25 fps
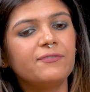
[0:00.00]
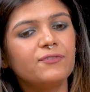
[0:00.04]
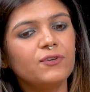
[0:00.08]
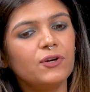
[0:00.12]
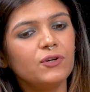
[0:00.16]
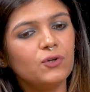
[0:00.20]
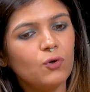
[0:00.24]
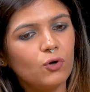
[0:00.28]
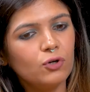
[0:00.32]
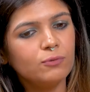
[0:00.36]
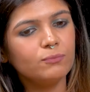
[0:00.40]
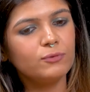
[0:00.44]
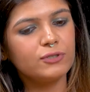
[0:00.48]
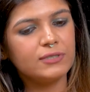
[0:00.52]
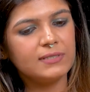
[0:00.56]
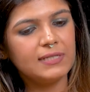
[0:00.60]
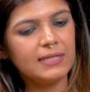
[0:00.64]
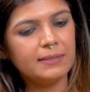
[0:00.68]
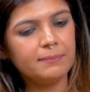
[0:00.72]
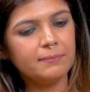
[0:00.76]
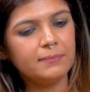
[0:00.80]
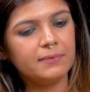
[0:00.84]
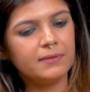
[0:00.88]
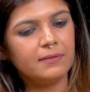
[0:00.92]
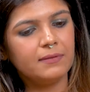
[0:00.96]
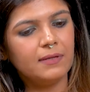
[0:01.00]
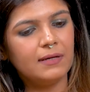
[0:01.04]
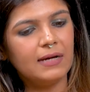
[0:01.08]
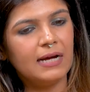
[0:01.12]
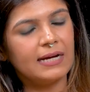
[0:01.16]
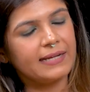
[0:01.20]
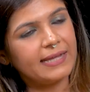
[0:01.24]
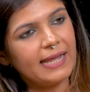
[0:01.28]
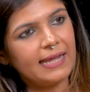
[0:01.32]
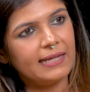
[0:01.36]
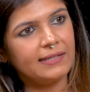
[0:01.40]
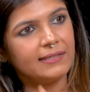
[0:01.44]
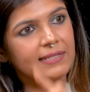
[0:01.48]
if you're non-Muslim,
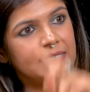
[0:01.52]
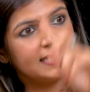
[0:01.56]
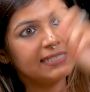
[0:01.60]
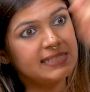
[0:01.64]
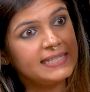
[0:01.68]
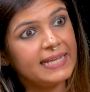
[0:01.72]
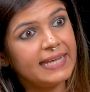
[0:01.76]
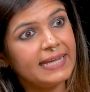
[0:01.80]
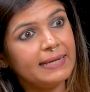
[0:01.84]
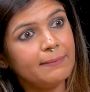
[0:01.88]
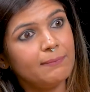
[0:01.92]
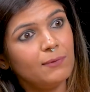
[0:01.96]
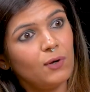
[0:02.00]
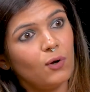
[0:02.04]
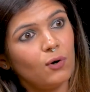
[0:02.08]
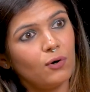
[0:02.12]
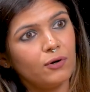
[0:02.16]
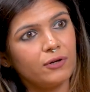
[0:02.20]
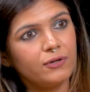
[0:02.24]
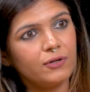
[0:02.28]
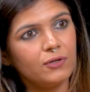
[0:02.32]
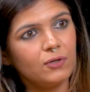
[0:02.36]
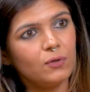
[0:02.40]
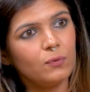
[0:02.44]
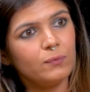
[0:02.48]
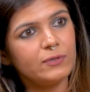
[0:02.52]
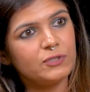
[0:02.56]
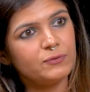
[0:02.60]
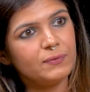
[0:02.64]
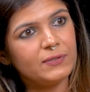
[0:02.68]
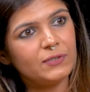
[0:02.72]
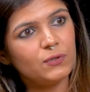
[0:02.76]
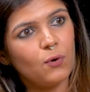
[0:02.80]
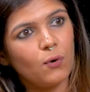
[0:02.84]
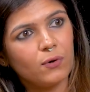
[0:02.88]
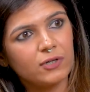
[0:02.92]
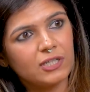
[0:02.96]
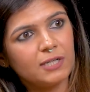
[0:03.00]
again, the same law, which
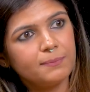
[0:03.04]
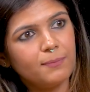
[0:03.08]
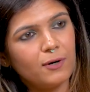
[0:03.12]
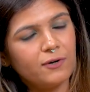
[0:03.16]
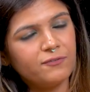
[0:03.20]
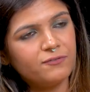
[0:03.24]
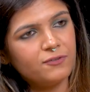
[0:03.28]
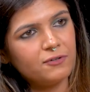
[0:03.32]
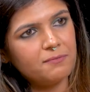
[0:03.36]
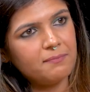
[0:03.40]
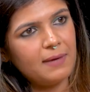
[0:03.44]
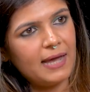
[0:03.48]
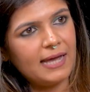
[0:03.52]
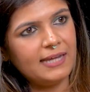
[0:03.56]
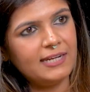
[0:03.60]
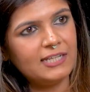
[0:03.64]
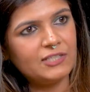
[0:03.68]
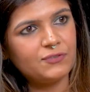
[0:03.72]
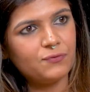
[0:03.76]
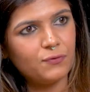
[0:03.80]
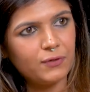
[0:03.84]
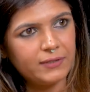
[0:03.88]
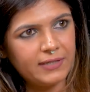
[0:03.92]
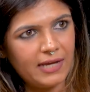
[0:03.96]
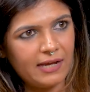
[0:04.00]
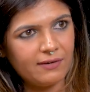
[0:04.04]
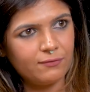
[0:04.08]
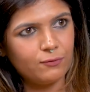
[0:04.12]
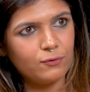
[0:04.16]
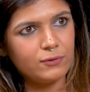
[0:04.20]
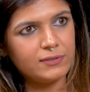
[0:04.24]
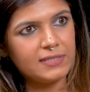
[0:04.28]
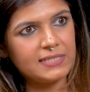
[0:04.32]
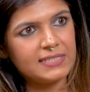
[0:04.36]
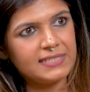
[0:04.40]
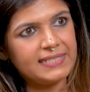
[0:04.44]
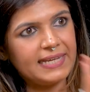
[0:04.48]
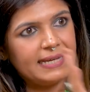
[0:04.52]
we talked about for marriage, for
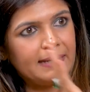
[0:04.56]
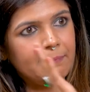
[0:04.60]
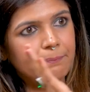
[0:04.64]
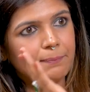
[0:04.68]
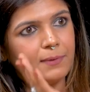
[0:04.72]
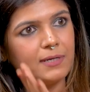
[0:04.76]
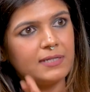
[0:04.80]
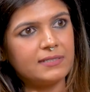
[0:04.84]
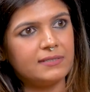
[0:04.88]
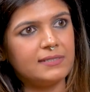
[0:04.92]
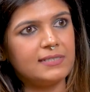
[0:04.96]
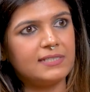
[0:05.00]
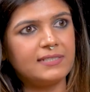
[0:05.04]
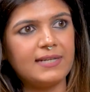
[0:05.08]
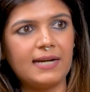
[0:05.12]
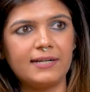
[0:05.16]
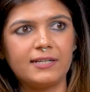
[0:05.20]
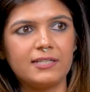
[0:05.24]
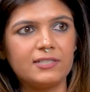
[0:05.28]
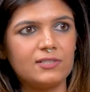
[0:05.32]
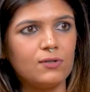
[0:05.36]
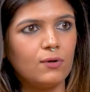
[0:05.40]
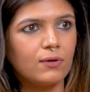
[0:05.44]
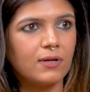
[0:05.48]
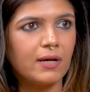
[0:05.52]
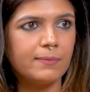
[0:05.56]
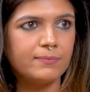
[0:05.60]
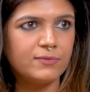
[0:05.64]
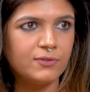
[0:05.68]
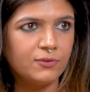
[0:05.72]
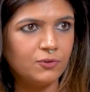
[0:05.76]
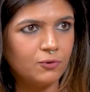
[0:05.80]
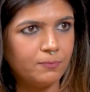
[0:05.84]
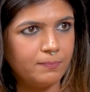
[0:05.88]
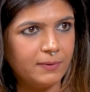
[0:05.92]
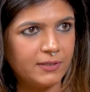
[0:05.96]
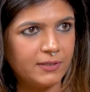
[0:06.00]
divorce, the same personal status law comes into